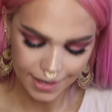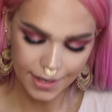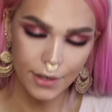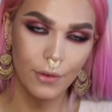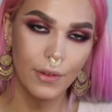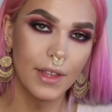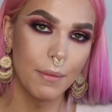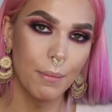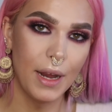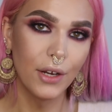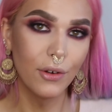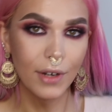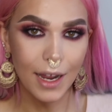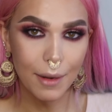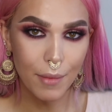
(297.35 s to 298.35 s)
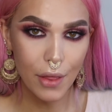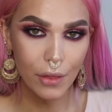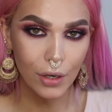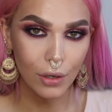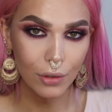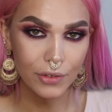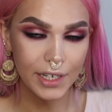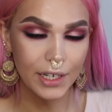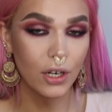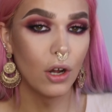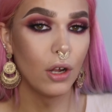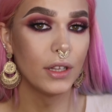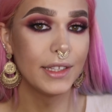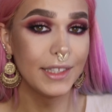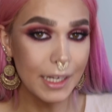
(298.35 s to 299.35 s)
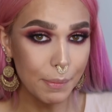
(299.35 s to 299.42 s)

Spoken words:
and I know that my grandmother already called